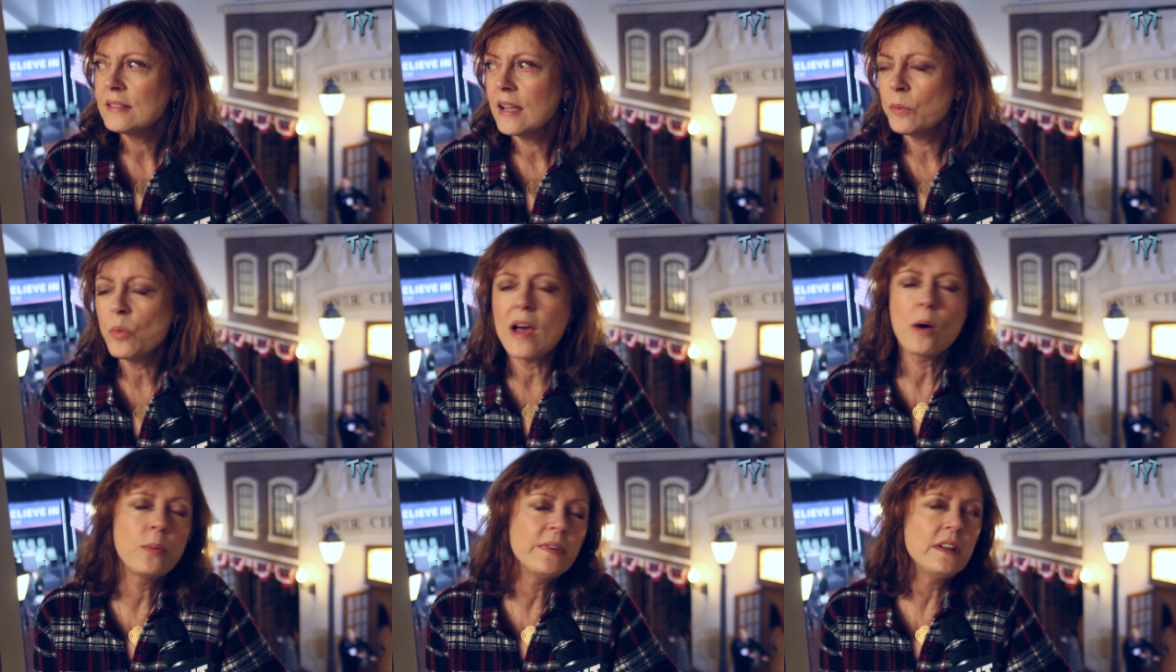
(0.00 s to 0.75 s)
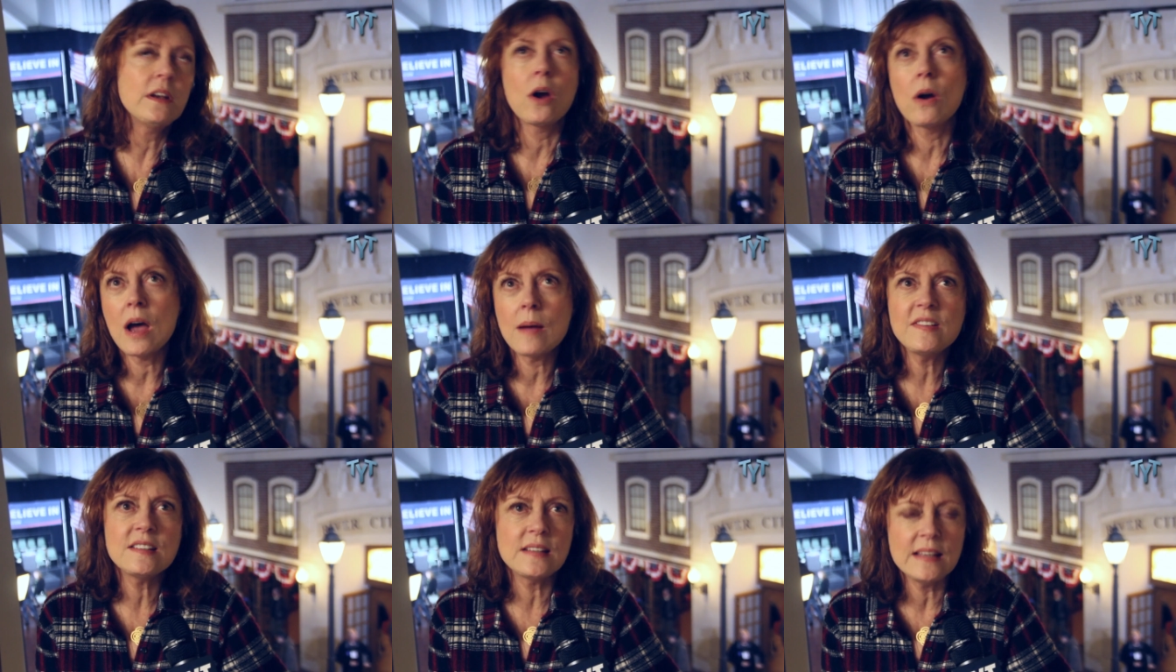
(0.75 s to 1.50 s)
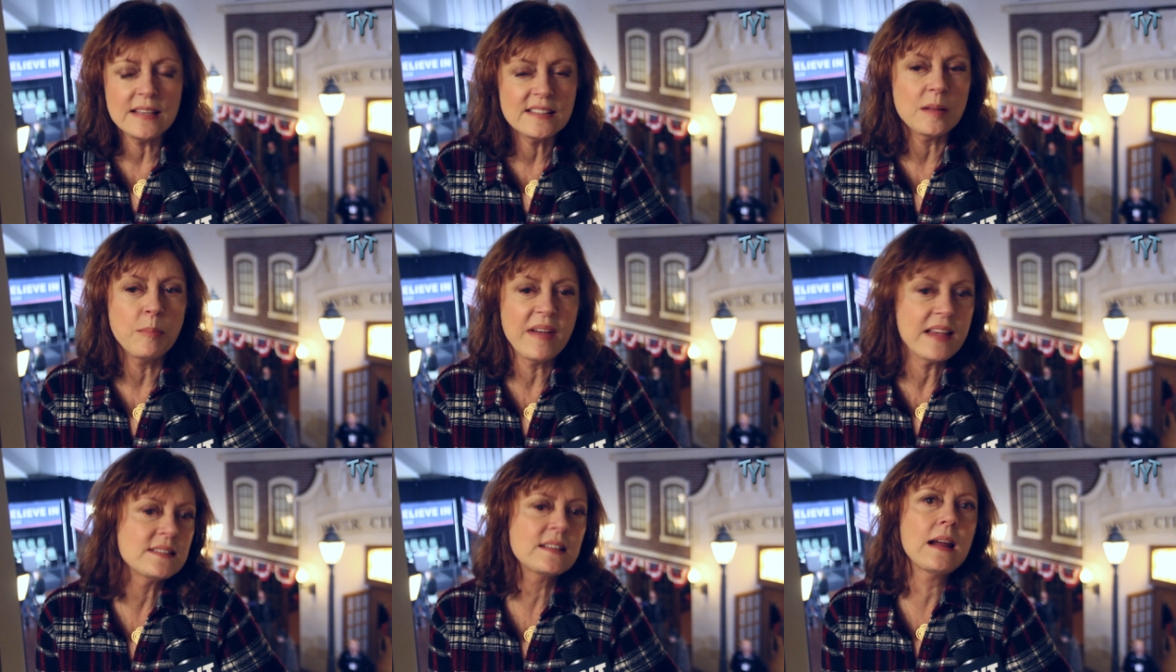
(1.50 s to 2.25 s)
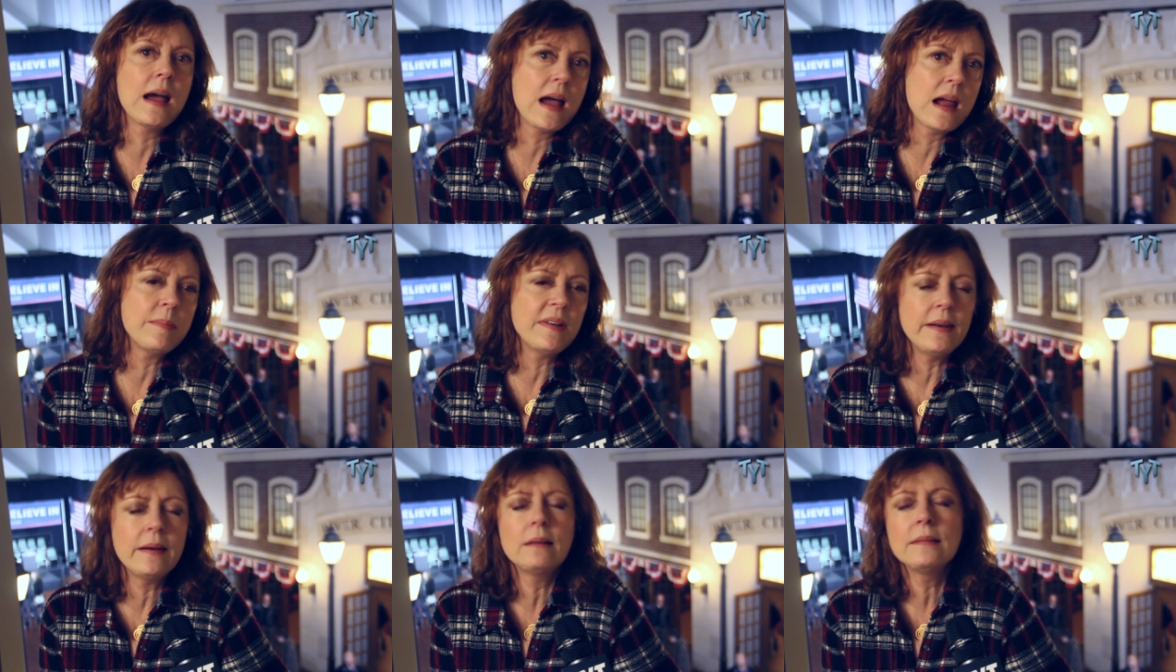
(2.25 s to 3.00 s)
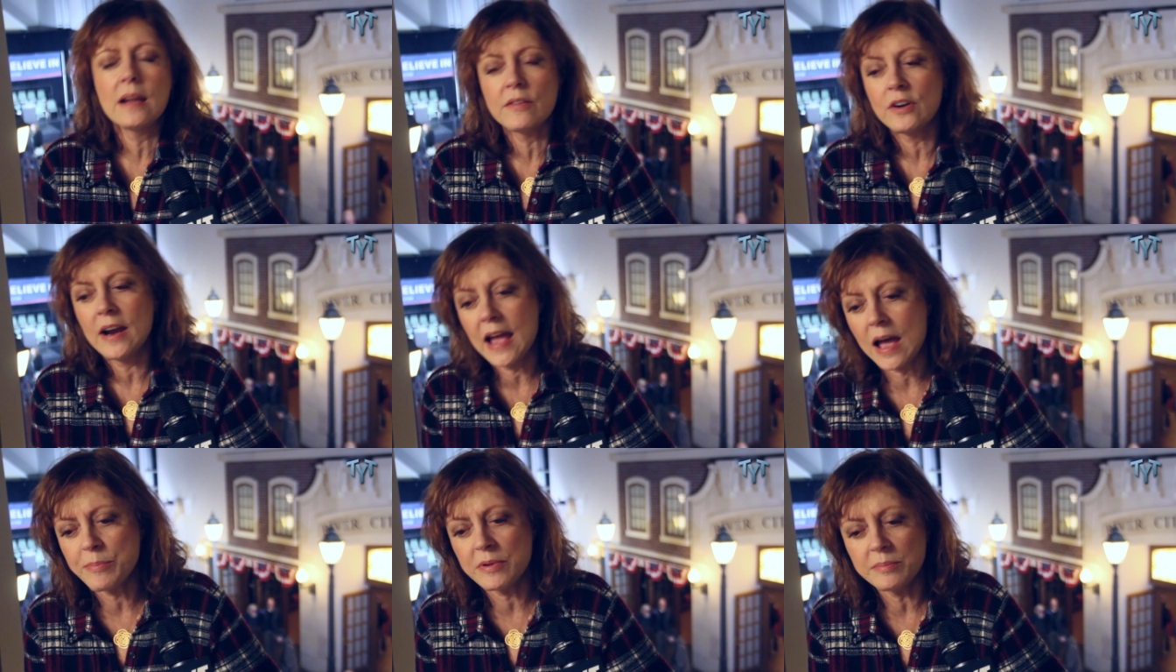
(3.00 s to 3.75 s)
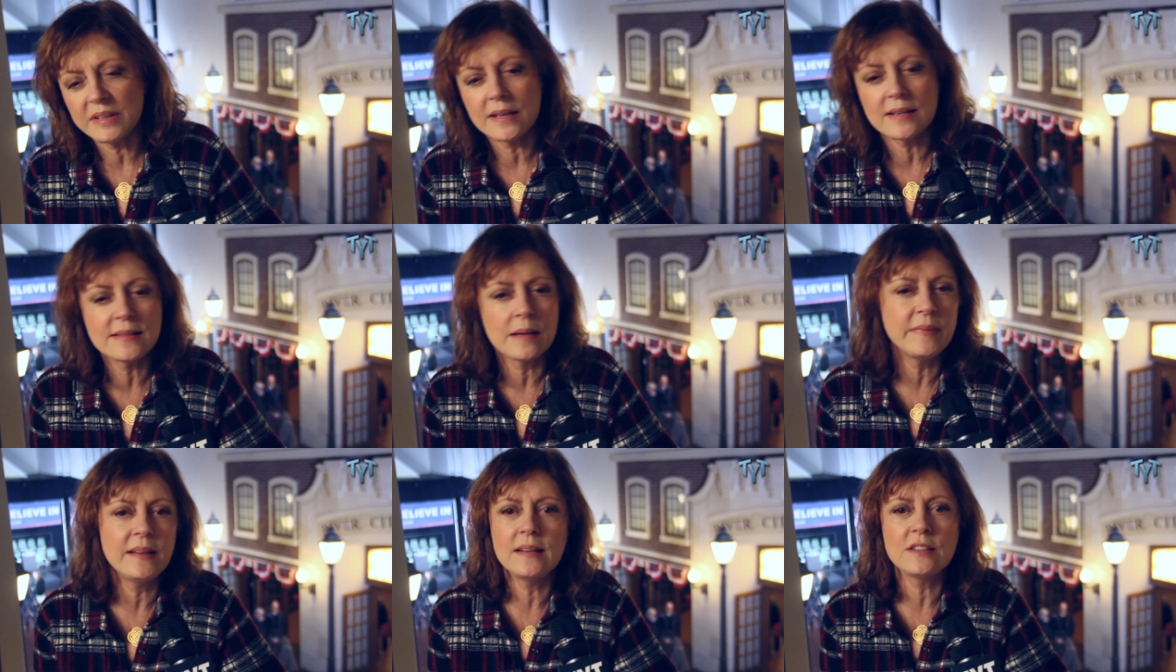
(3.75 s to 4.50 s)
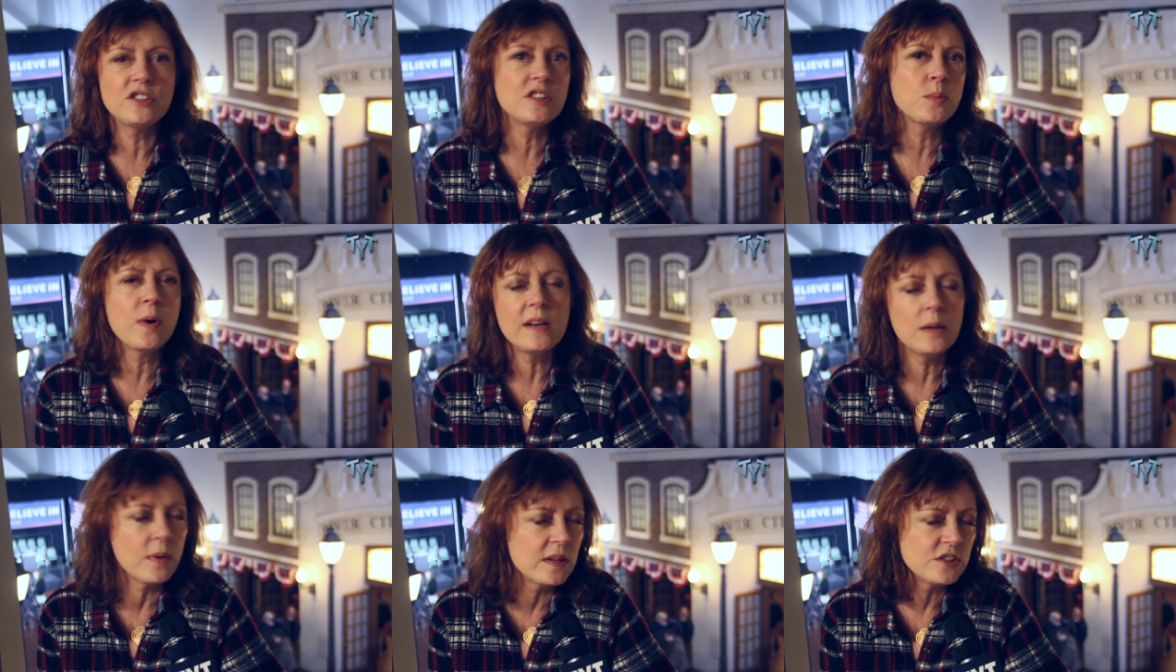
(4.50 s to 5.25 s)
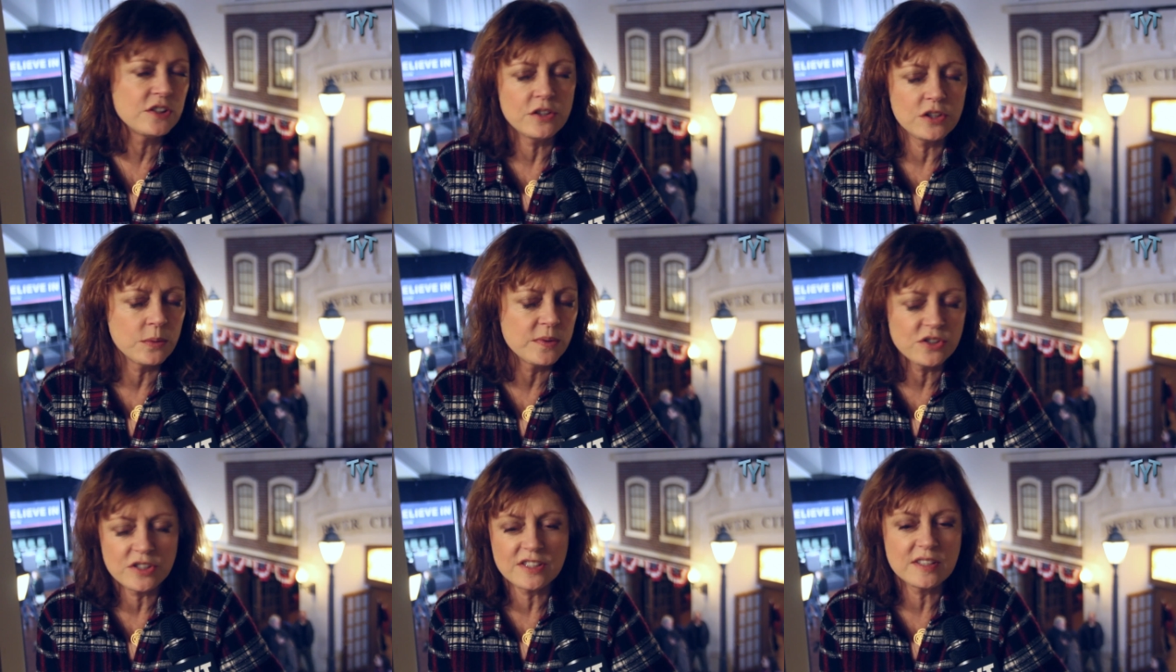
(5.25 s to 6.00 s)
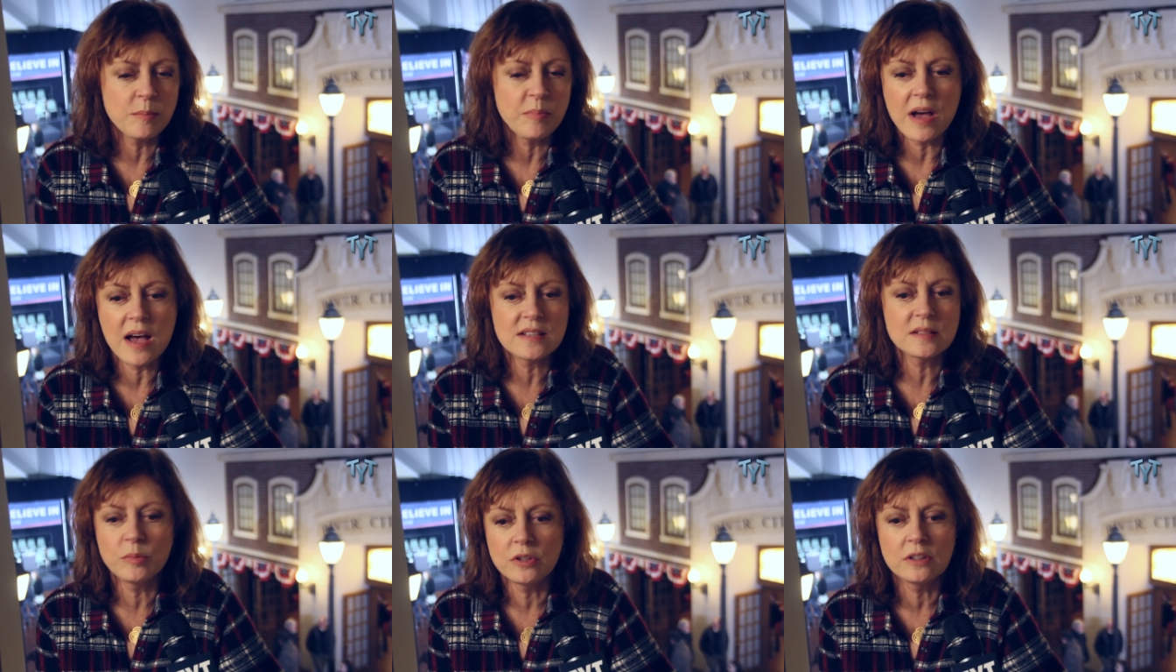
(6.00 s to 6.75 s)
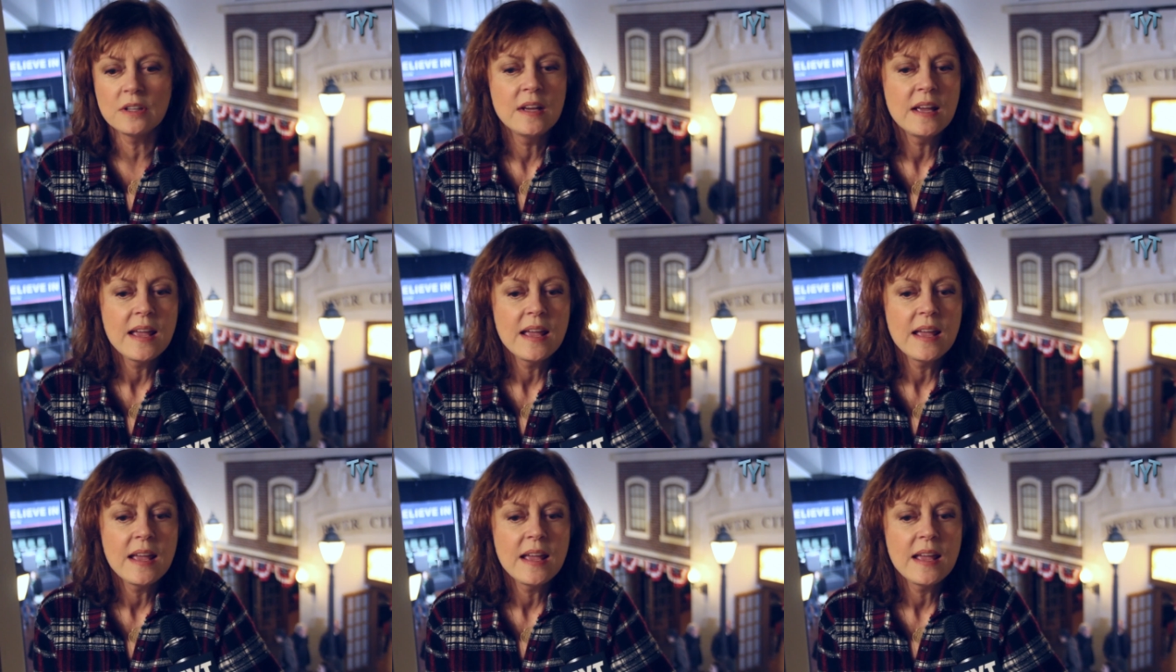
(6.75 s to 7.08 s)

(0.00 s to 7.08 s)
say, well, you know, obviously he's the best guy, but it'll never happen because, I mean, it's just what he wants to do is just impossible.